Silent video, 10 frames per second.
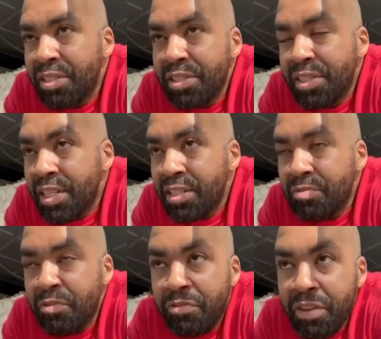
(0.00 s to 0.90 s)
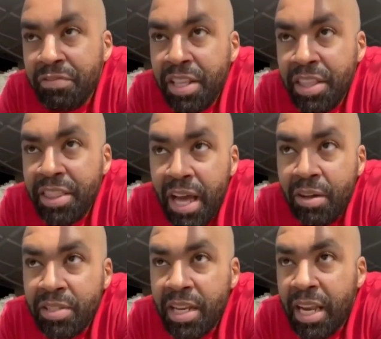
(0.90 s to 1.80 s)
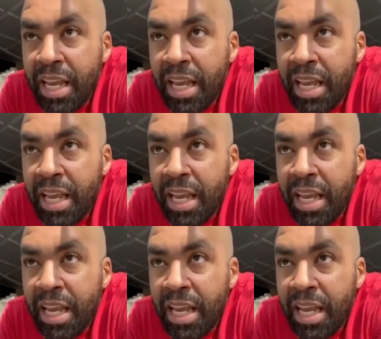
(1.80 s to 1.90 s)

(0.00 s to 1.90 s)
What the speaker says: Is there's 50,000